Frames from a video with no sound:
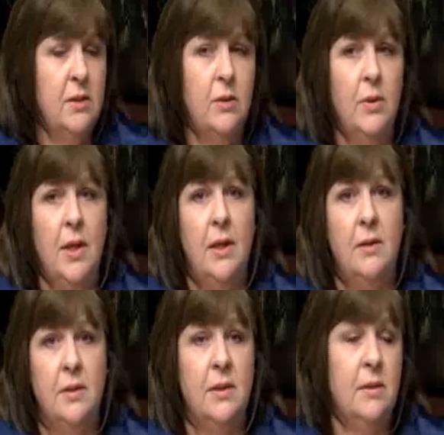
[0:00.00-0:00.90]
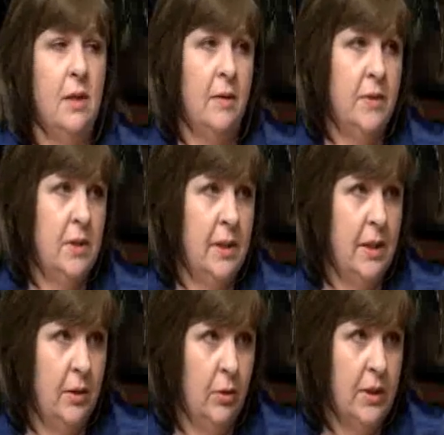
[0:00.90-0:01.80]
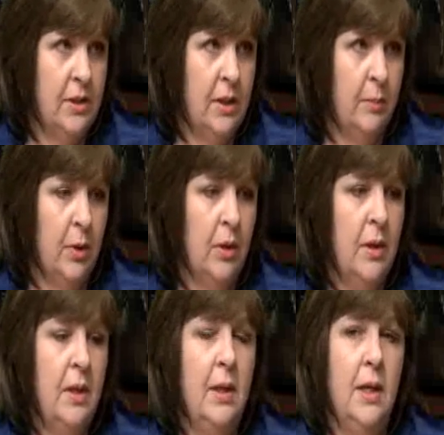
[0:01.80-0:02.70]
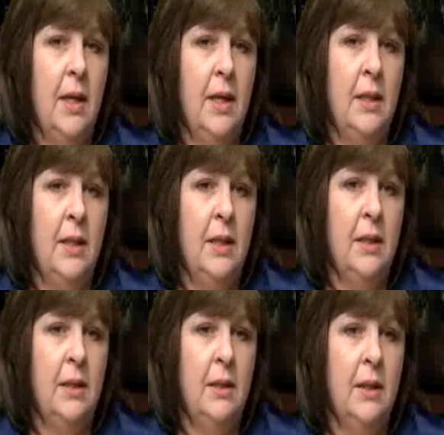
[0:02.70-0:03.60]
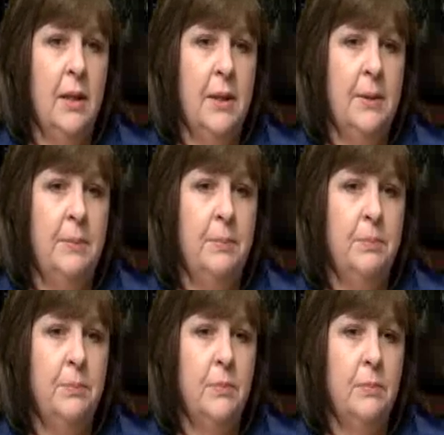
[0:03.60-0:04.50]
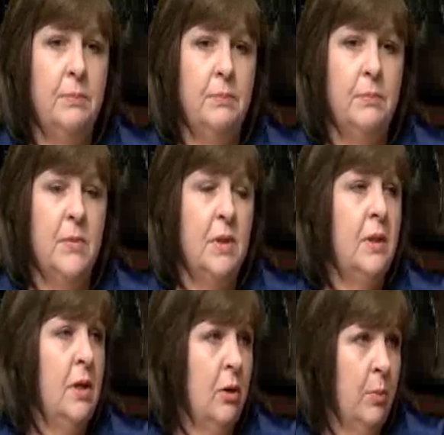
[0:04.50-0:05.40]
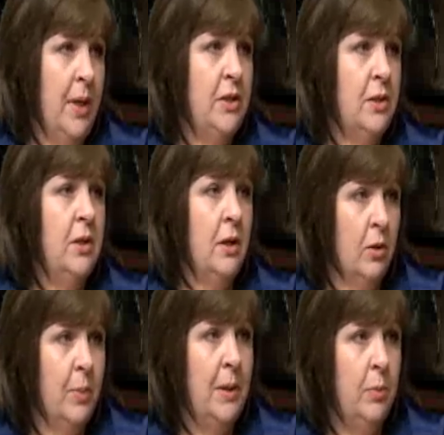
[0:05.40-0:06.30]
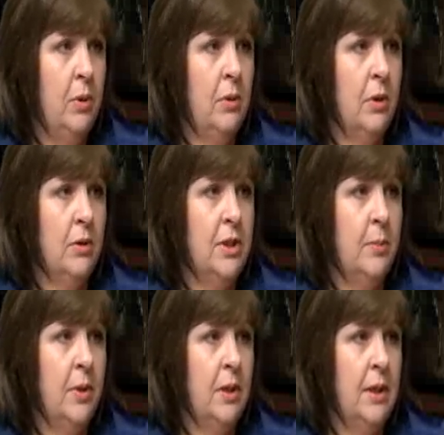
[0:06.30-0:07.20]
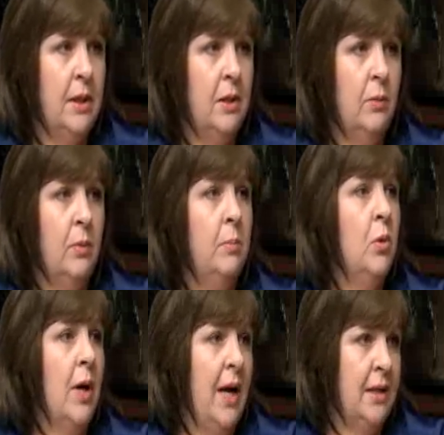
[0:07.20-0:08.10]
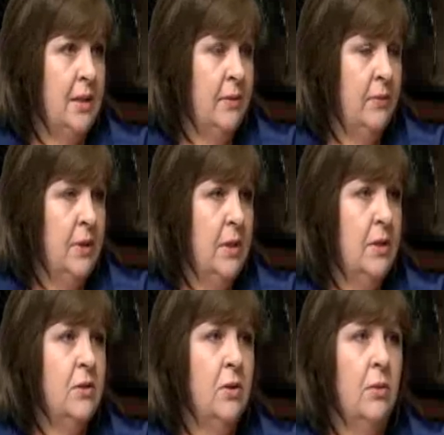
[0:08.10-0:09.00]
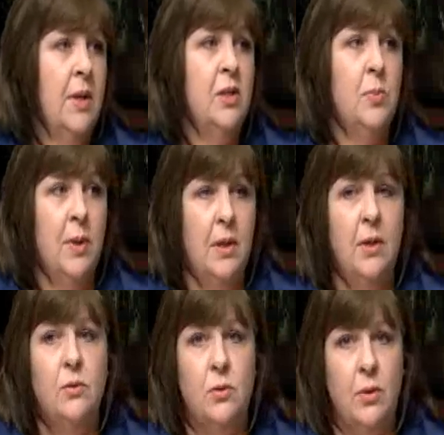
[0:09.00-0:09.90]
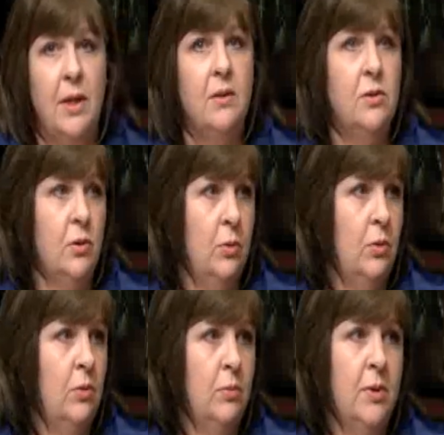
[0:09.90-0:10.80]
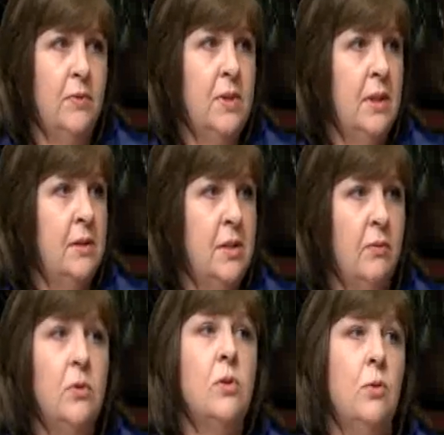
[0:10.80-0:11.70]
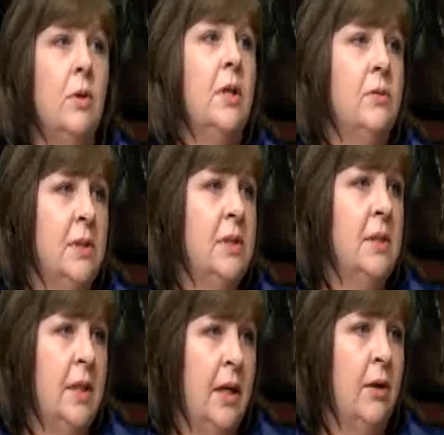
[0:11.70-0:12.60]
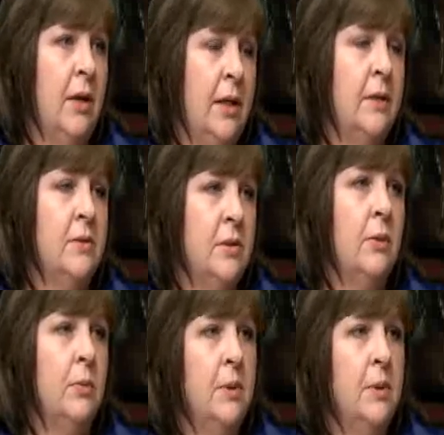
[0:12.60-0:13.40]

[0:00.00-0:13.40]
so that is obviously an increased number. And then younger people are typically the more active, so they spread those throughout the school. We've seen several school closings in the area, so.